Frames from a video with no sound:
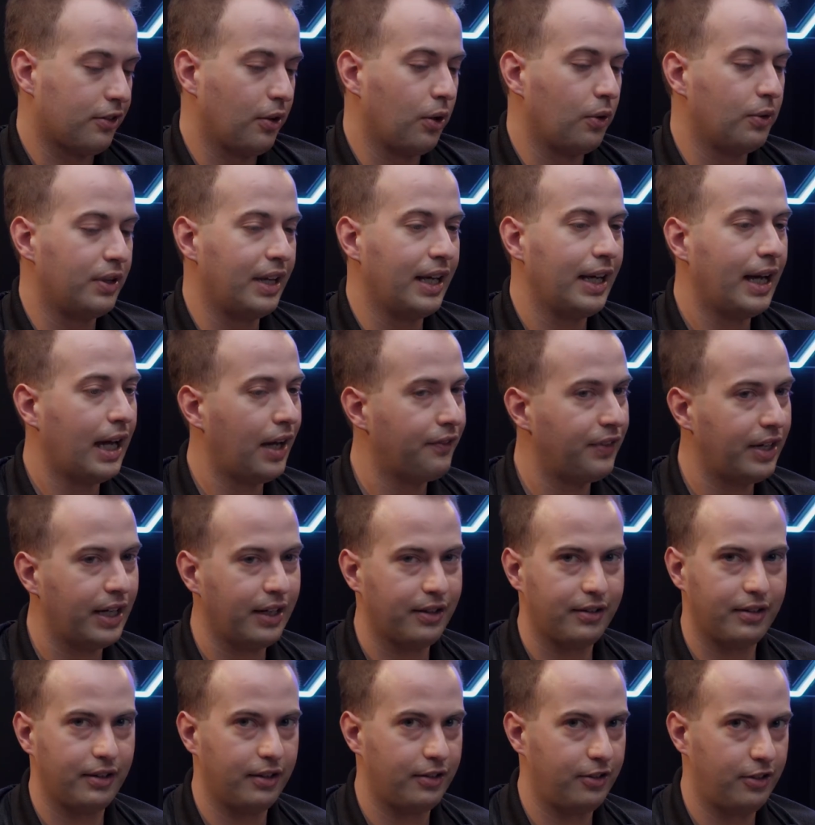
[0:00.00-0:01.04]
so they have
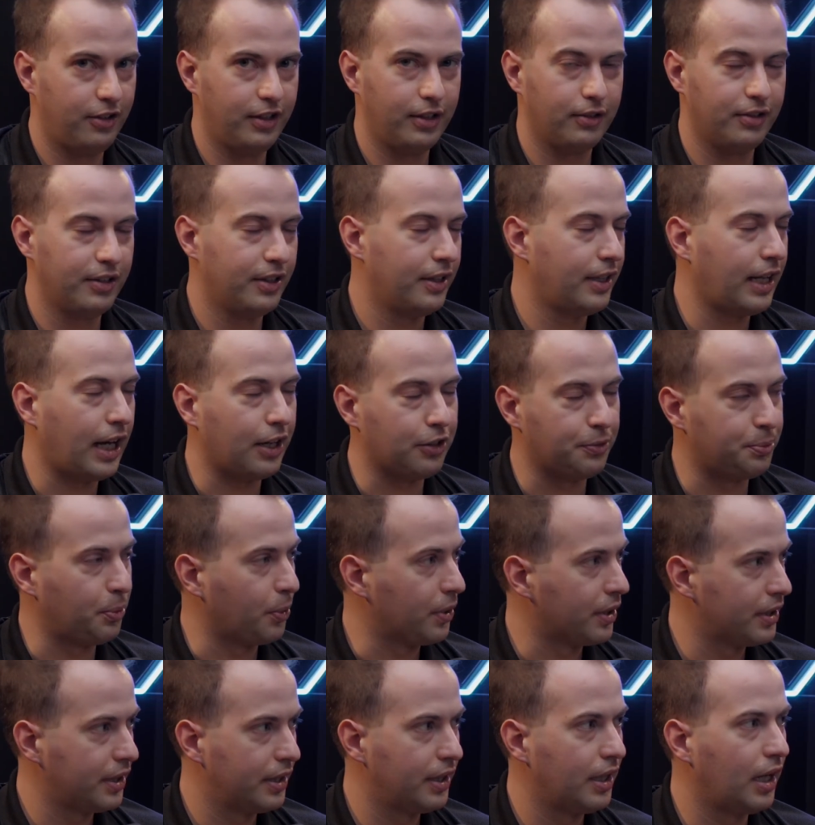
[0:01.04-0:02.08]
access to the
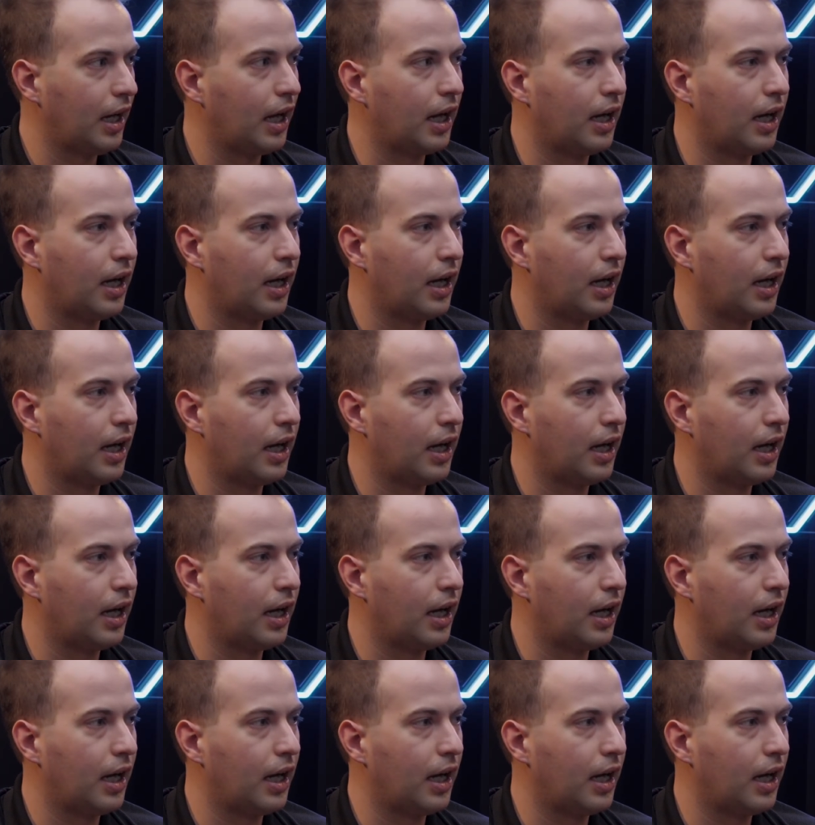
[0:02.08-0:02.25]
dashboard.